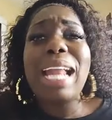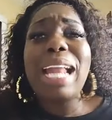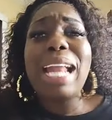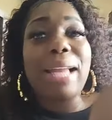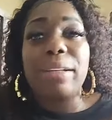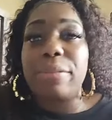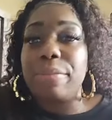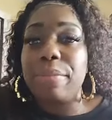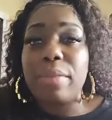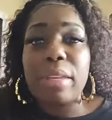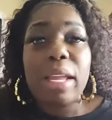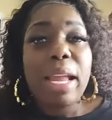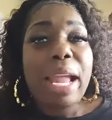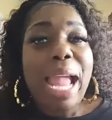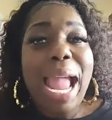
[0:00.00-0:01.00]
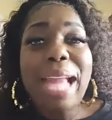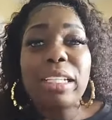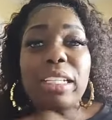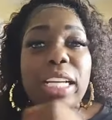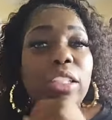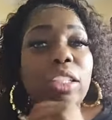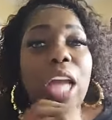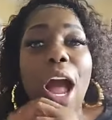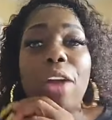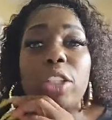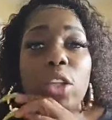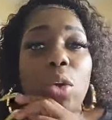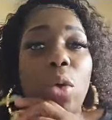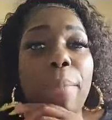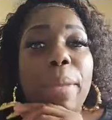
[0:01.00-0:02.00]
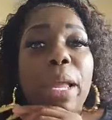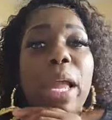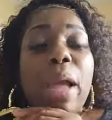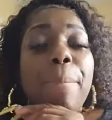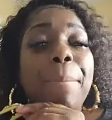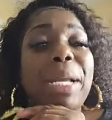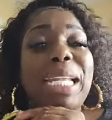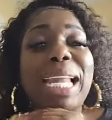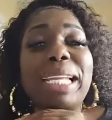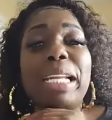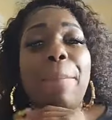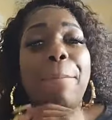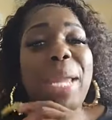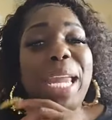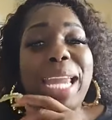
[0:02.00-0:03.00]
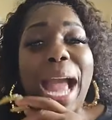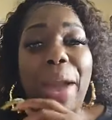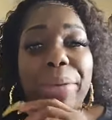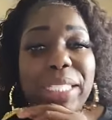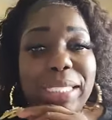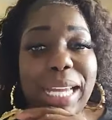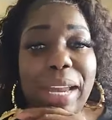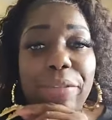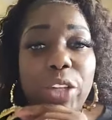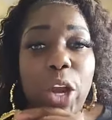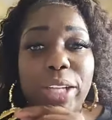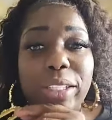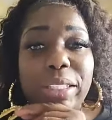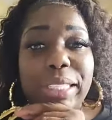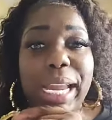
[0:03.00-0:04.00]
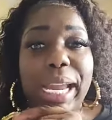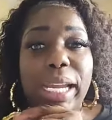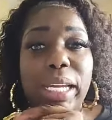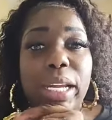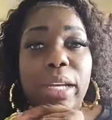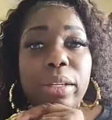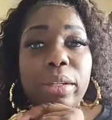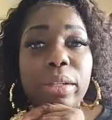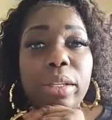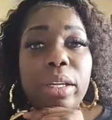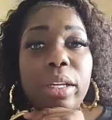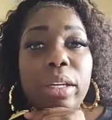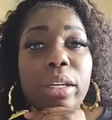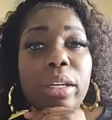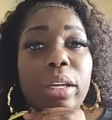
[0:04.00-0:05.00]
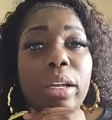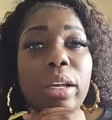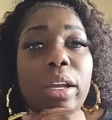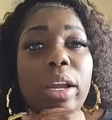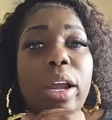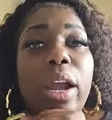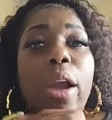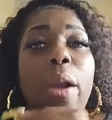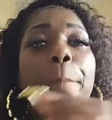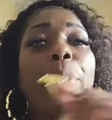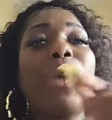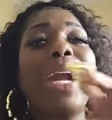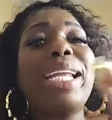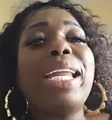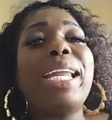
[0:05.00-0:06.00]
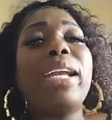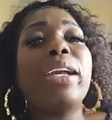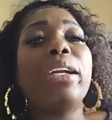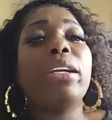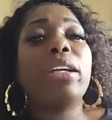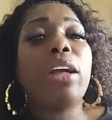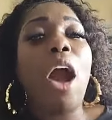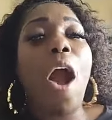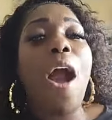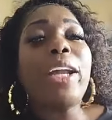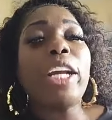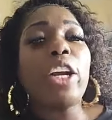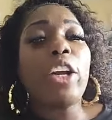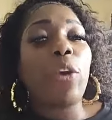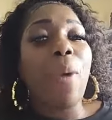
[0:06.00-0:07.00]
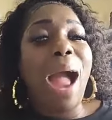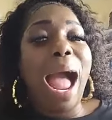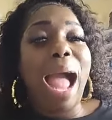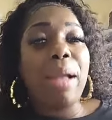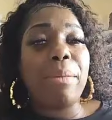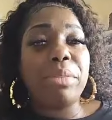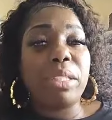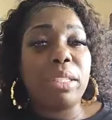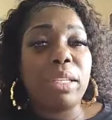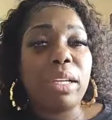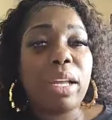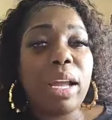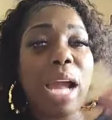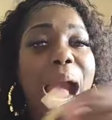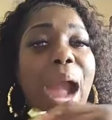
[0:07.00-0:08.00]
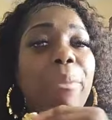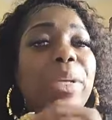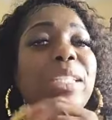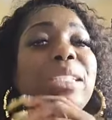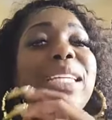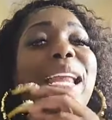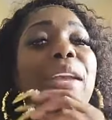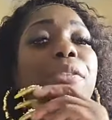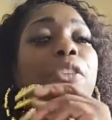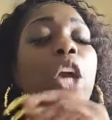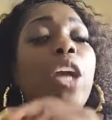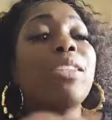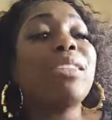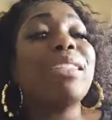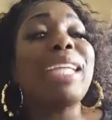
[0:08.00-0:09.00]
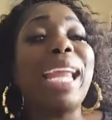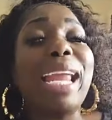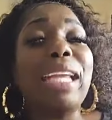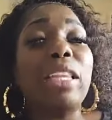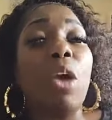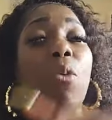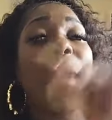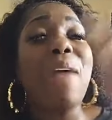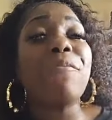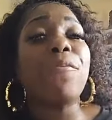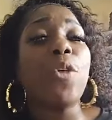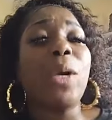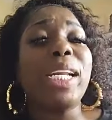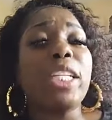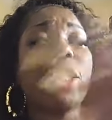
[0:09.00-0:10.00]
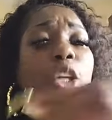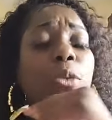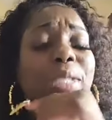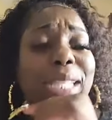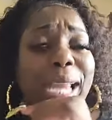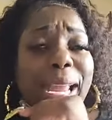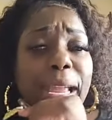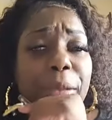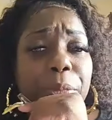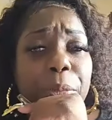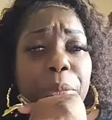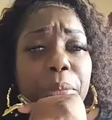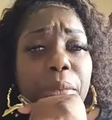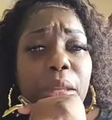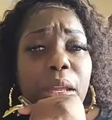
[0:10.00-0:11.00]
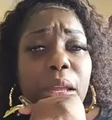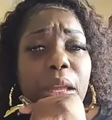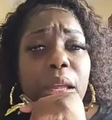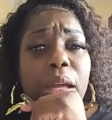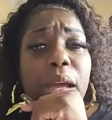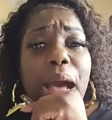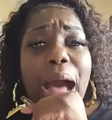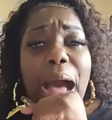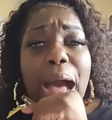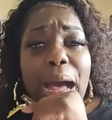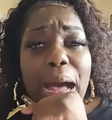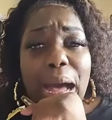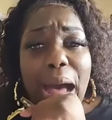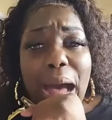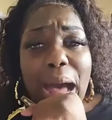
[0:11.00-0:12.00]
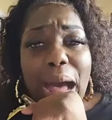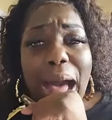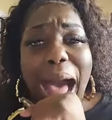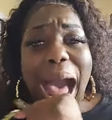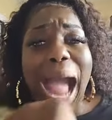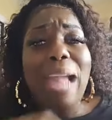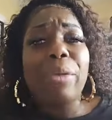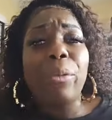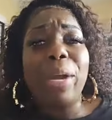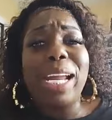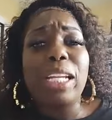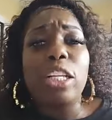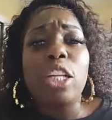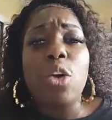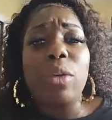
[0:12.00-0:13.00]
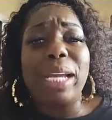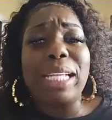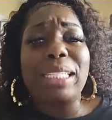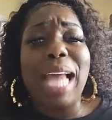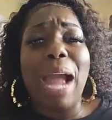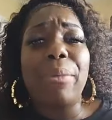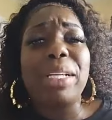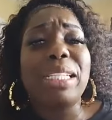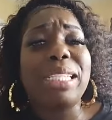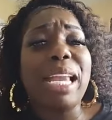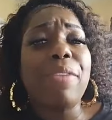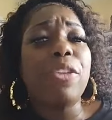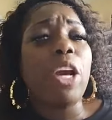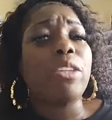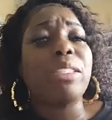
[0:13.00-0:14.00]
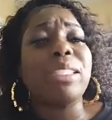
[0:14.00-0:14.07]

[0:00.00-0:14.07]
and just talk to them. Belinda B., I received your seed. Brittany Carter Grimes, I received your seed, the 14210. Uh, uh, Irene Lucas, I received your